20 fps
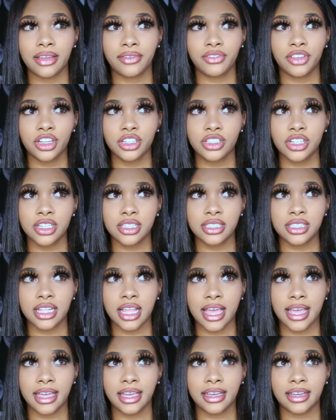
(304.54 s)
if you're just
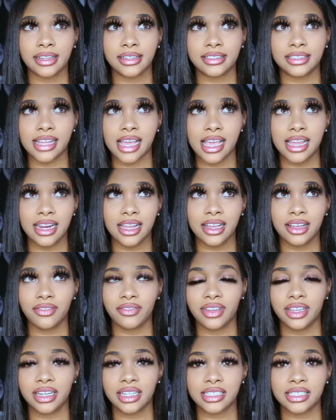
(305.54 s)
like dating a
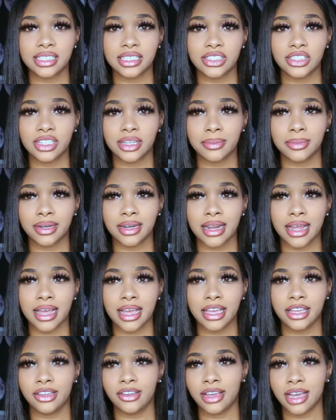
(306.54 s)
Venus in
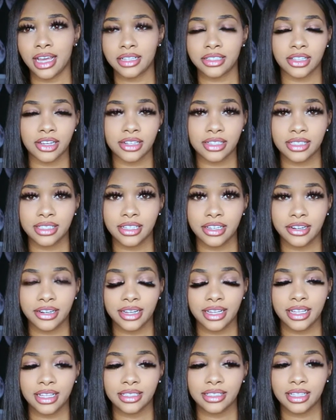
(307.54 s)
Gemini, you guys aren't
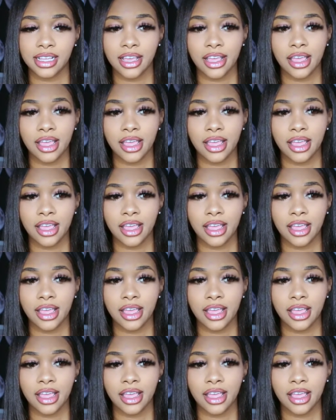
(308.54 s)
serious,